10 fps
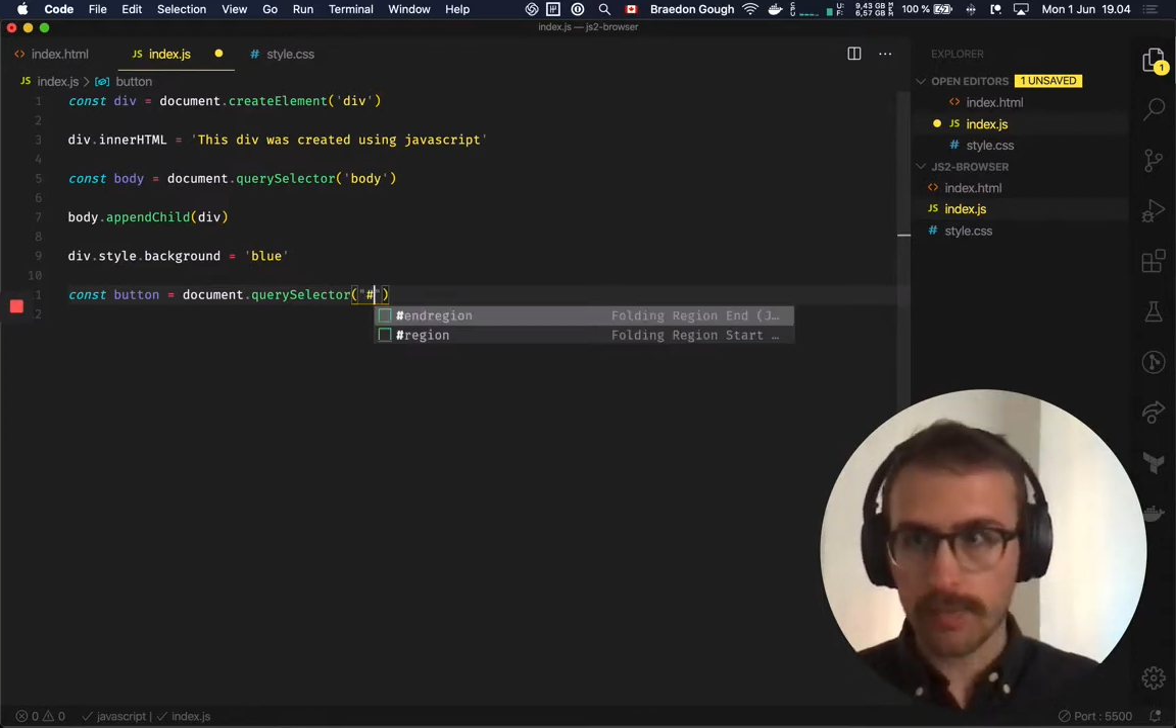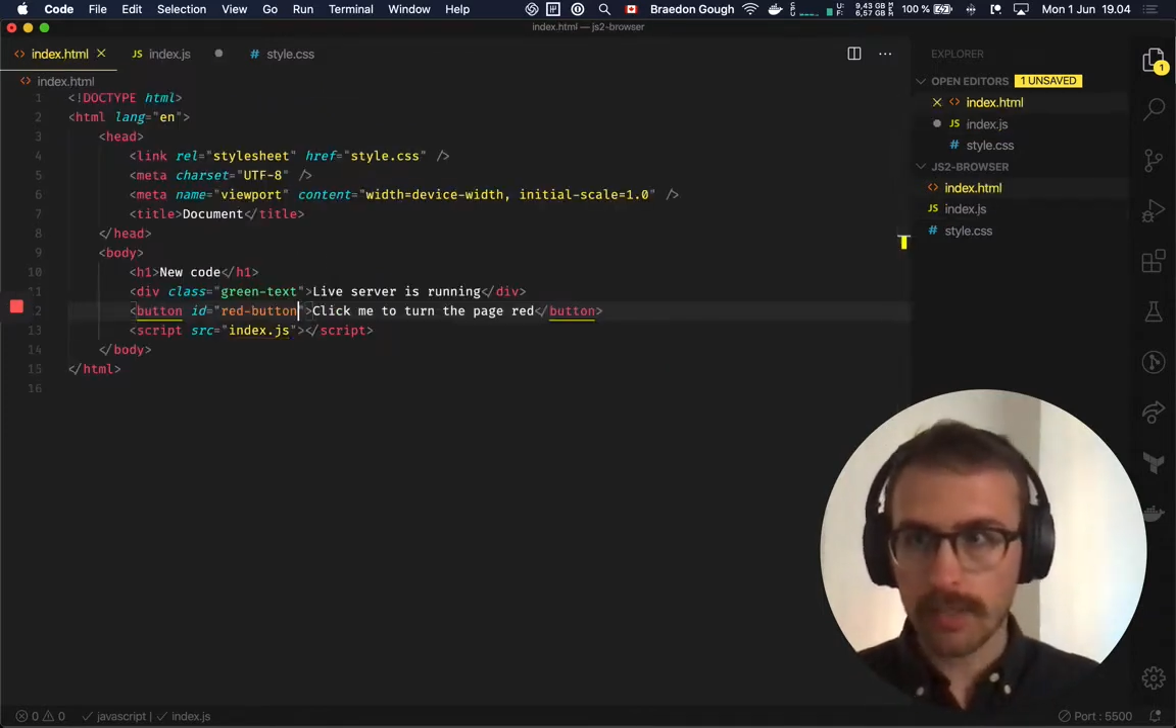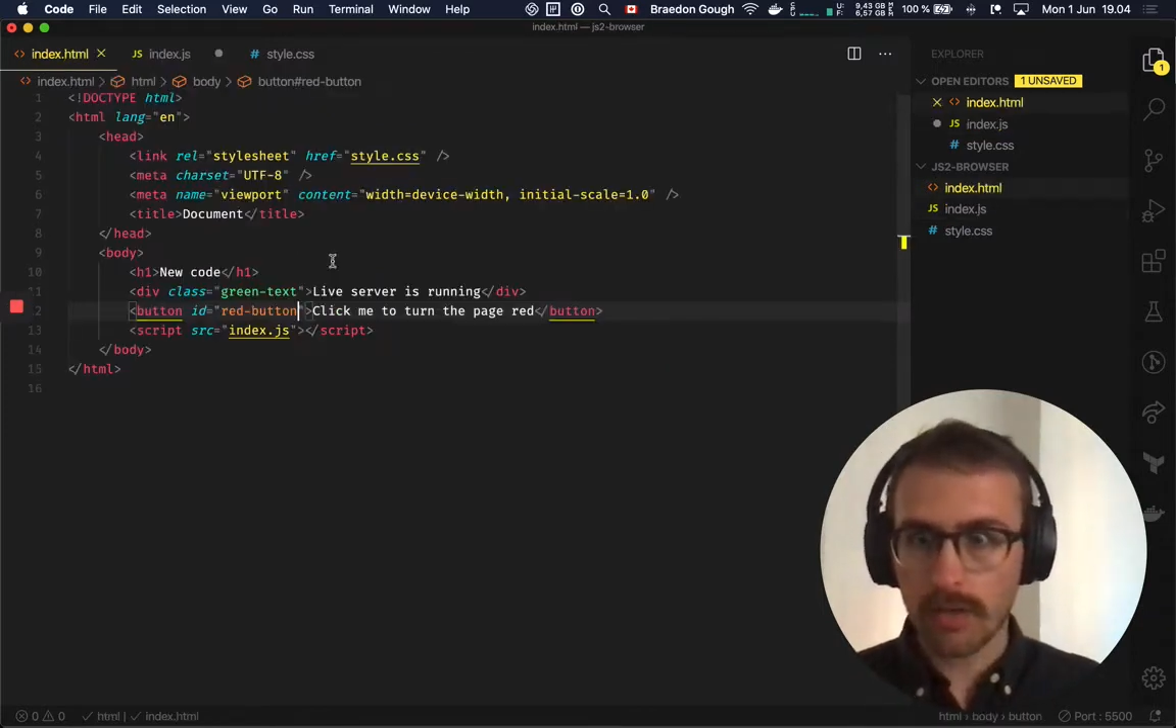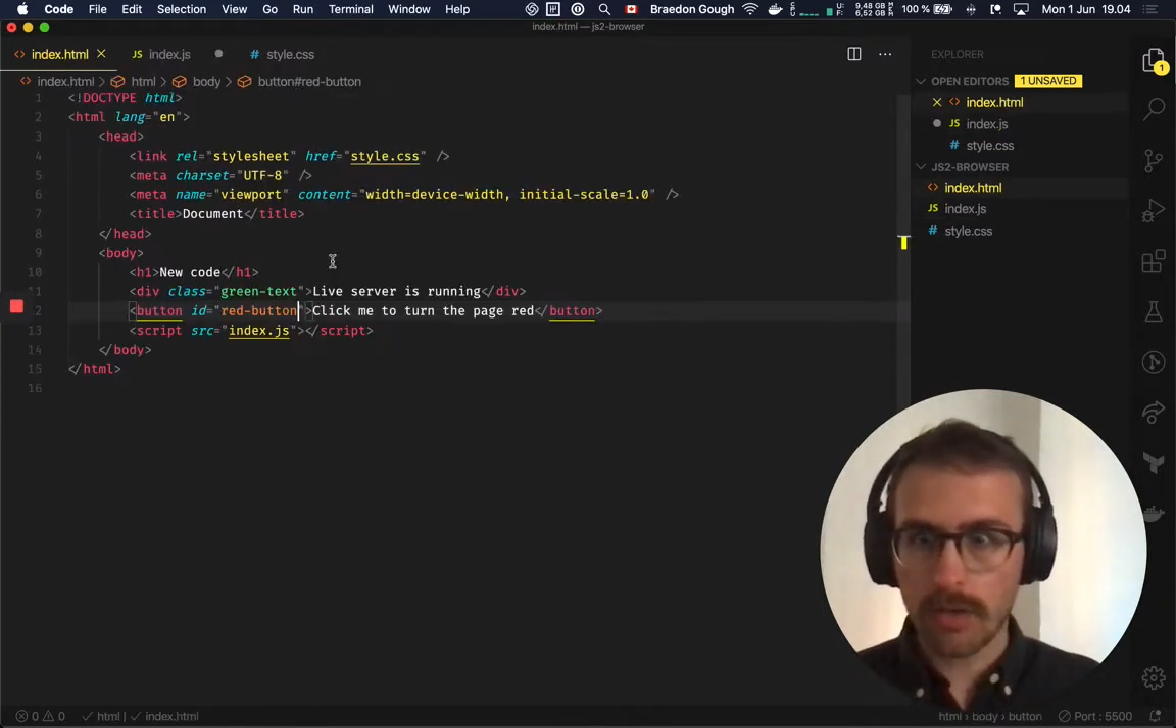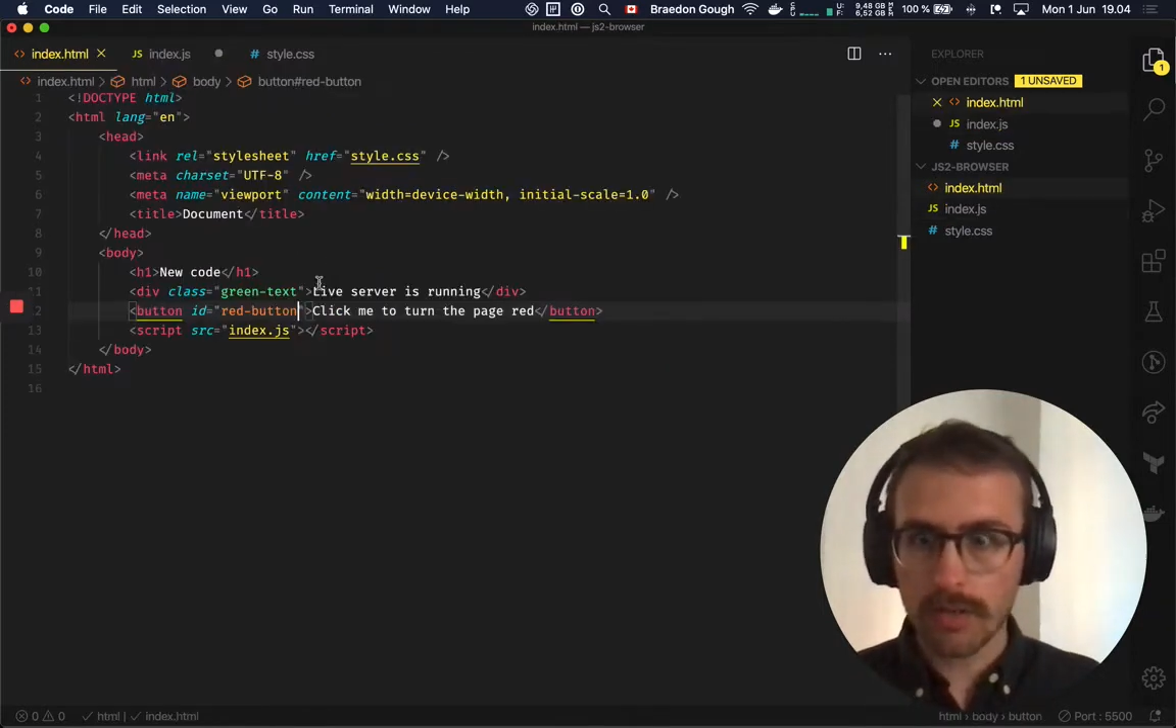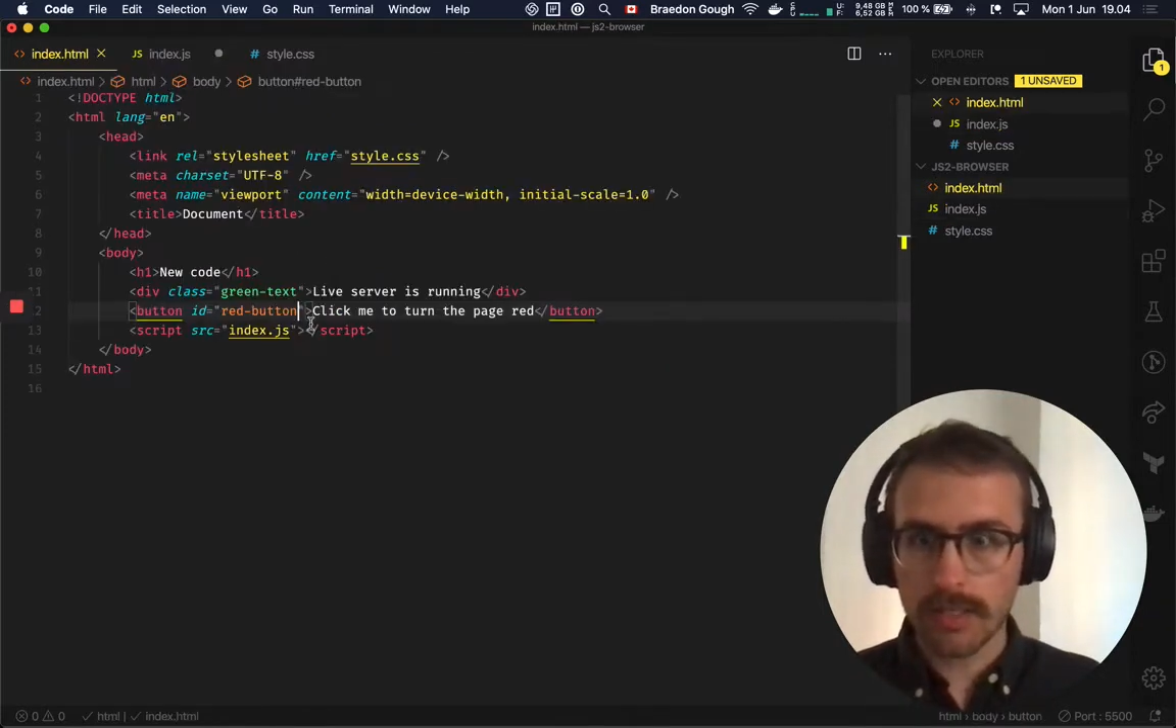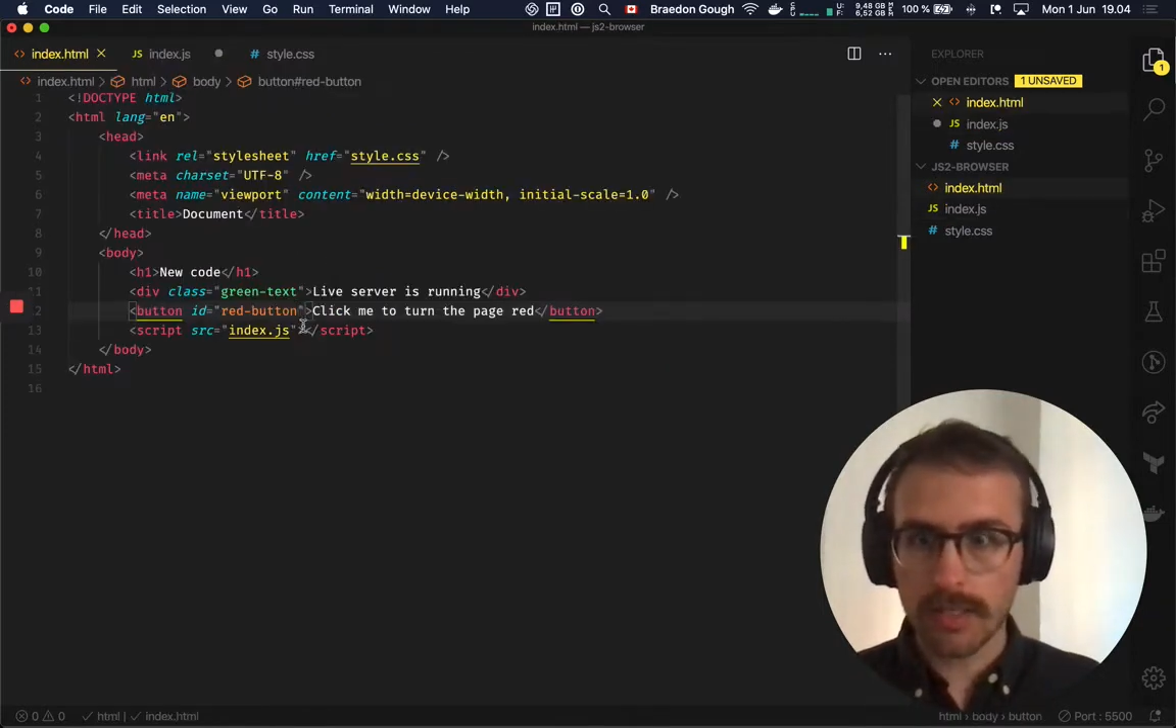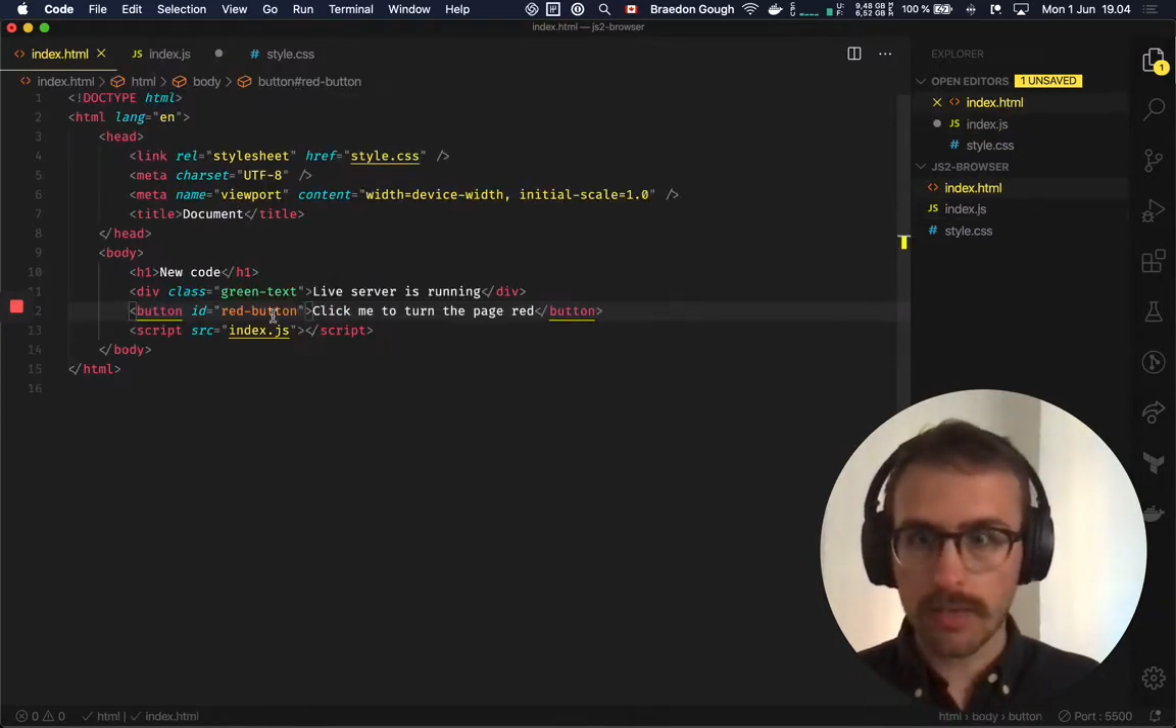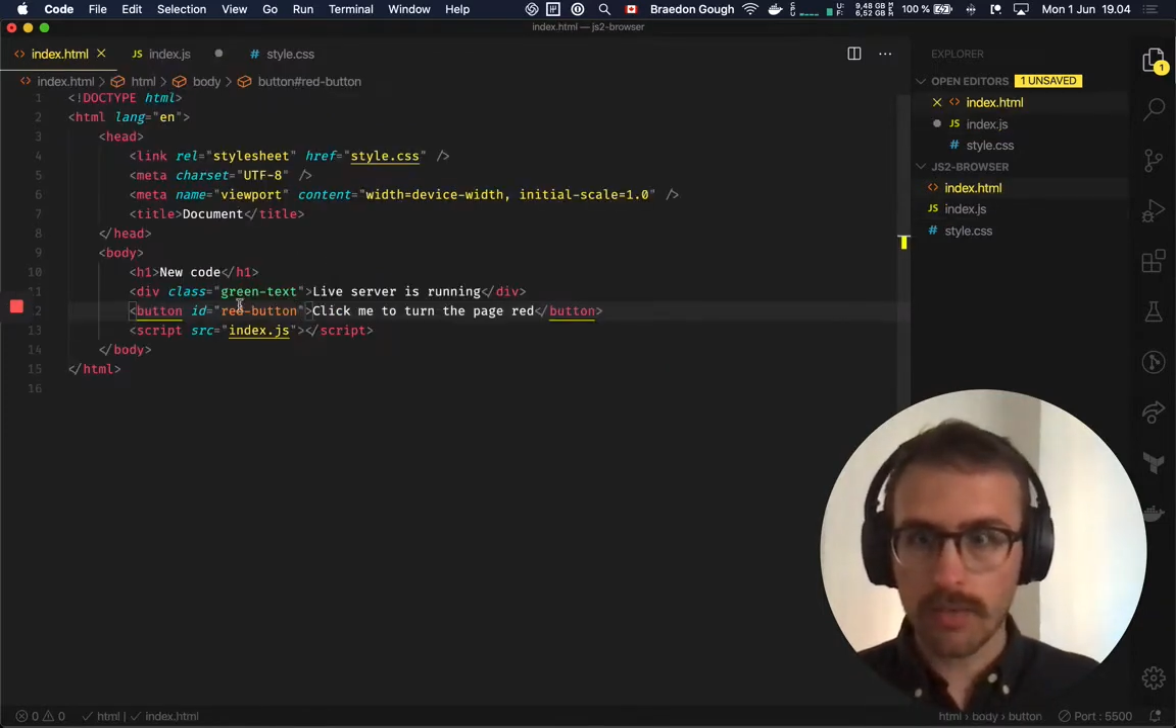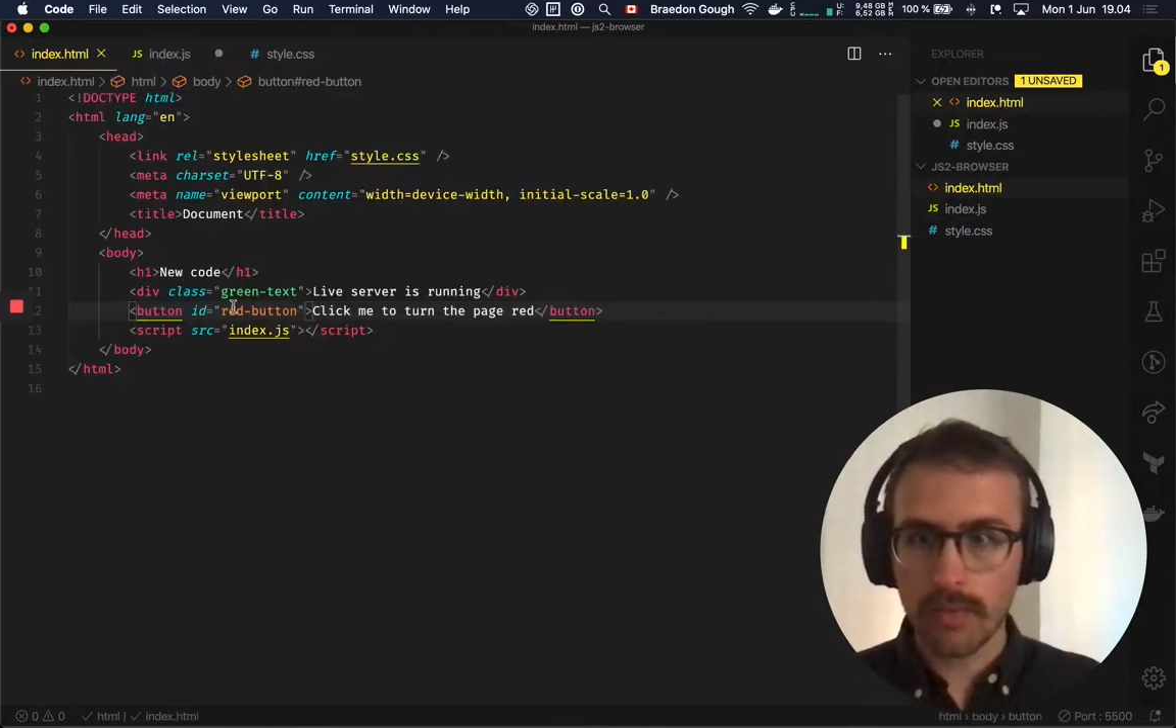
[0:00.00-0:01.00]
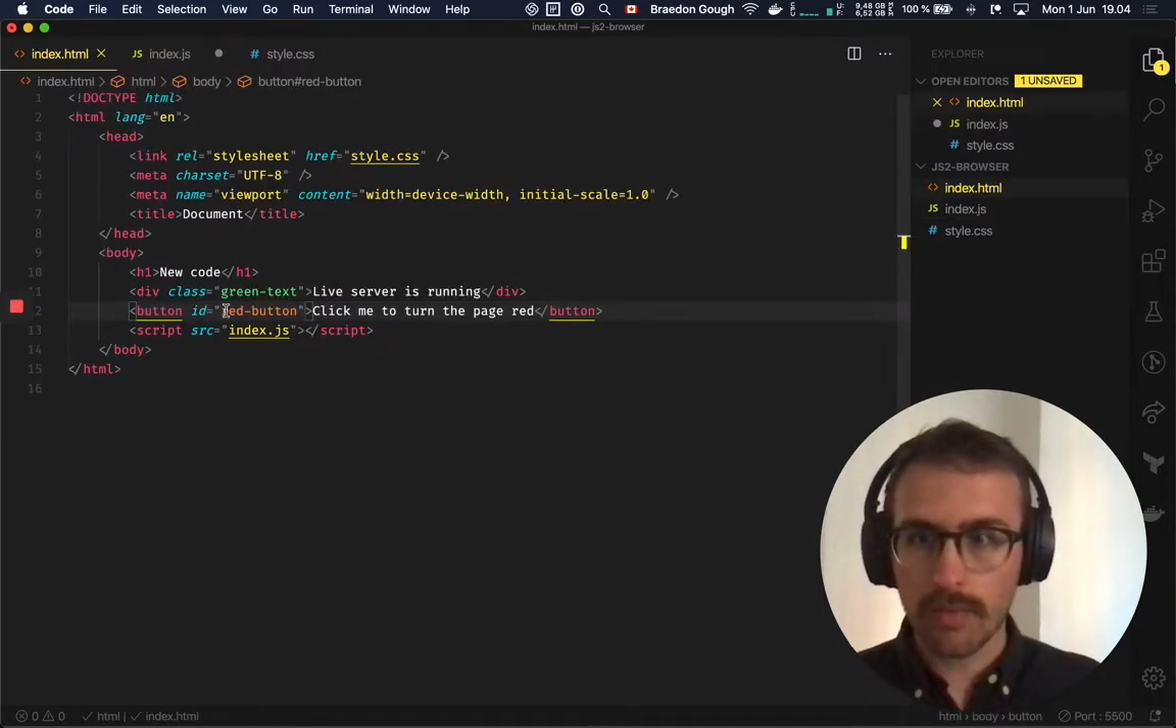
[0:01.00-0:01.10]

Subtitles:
called it,